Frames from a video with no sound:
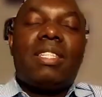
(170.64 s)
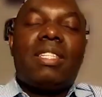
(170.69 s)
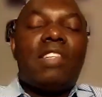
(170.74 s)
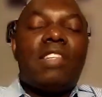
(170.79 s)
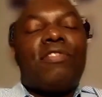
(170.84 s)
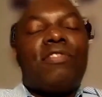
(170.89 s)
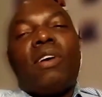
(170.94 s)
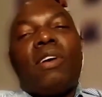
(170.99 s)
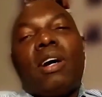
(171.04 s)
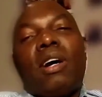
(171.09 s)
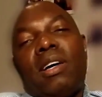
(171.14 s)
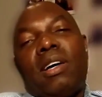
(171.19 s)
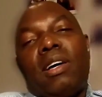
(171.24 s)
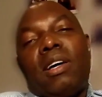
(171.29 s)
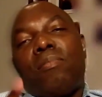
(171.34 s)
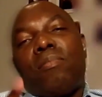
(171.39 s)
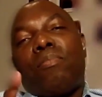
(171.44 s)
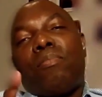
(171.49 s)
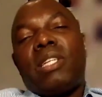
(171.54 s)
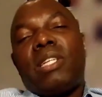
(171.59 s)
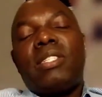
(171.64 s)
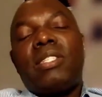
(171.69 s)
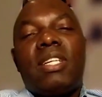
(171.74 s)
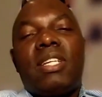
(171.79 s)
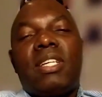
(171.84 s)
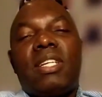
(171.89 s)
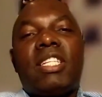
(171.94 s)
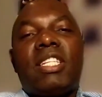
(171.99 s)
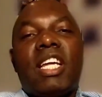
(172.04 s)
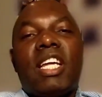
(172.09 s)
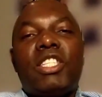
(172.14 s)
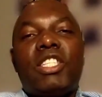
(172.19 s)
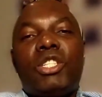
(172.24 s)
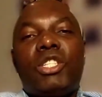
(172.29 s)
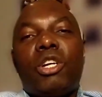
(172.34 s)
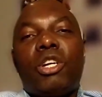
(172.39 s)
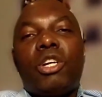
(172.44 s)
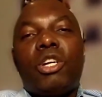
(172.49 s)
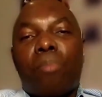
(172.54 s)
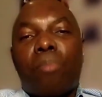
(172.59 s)
If President
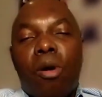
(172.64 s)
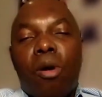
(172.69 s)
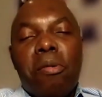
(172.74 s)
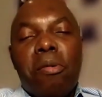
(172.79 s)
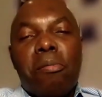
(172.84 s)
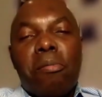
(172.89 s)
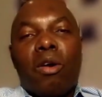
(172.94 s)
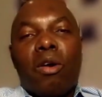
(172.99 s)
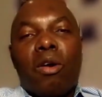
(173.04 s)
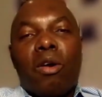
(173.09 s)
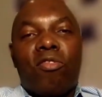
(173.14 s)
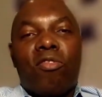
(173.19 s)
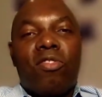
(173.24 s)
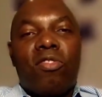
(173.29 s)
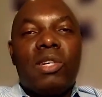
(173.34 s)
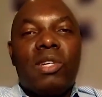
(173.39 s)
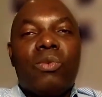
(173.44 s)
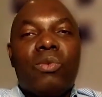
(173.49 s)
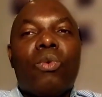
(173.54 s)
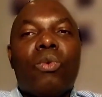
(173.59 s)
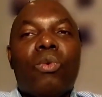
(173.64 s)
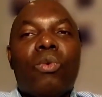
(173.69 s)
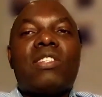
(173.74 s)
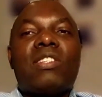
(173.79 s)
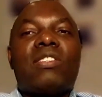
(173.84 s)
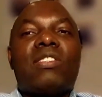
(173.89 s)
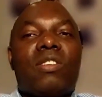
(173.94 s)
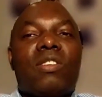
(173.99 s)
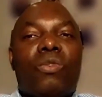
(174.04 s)
John Pombe Magufuli was